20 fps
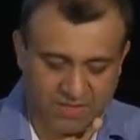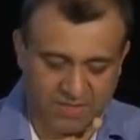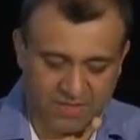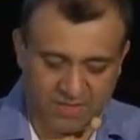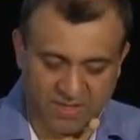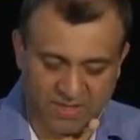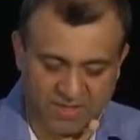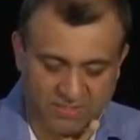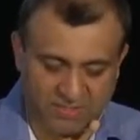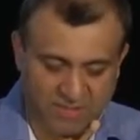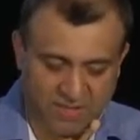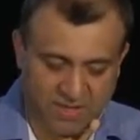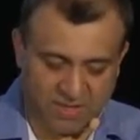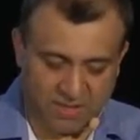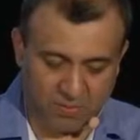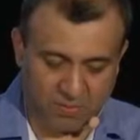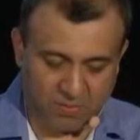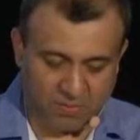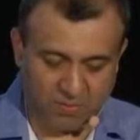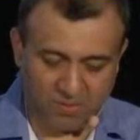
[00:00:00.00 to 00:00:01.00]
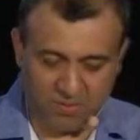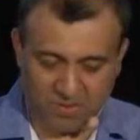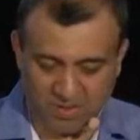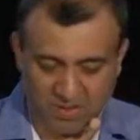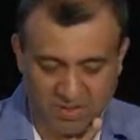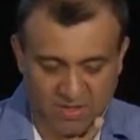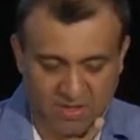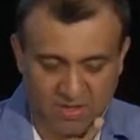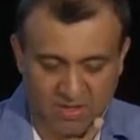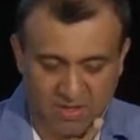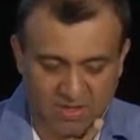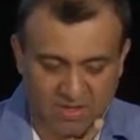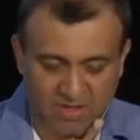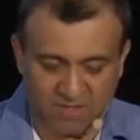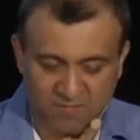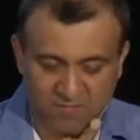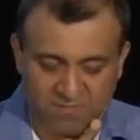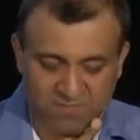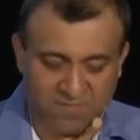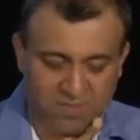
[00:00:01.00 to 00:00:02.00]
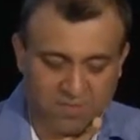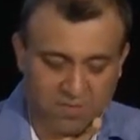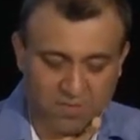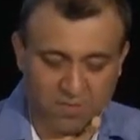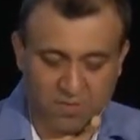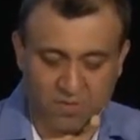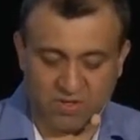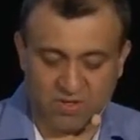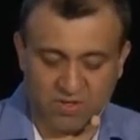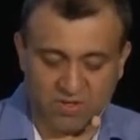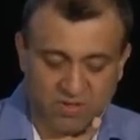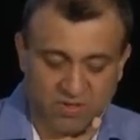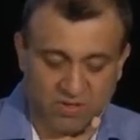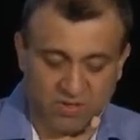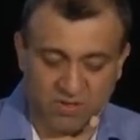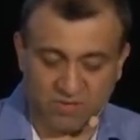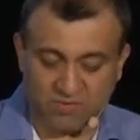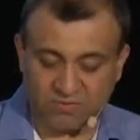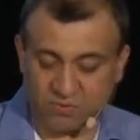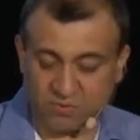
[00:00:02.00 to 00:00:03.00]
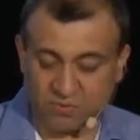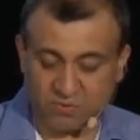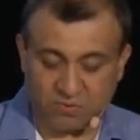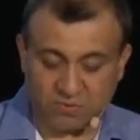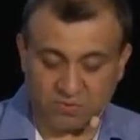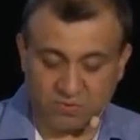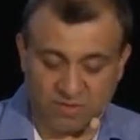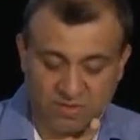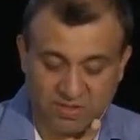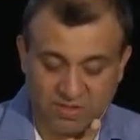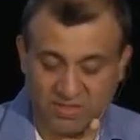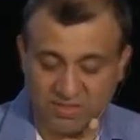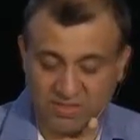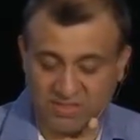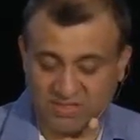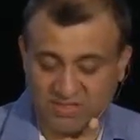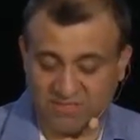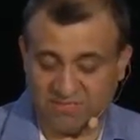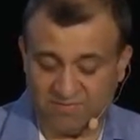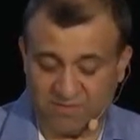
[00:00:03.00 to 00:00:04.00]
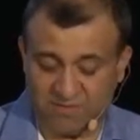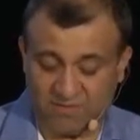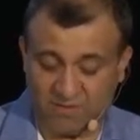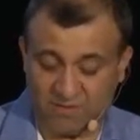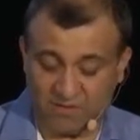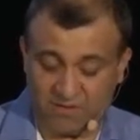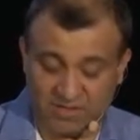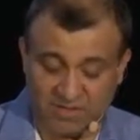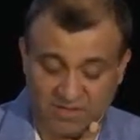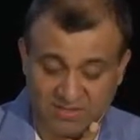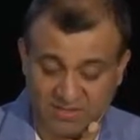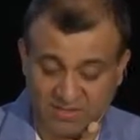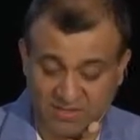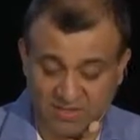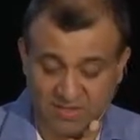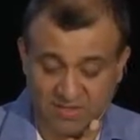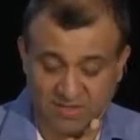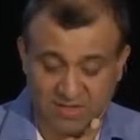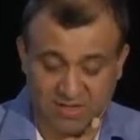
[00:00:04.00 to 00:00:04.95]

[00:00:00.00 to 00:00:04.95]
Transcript: It has a build with config and code, and then you have source to container safely in your cluster.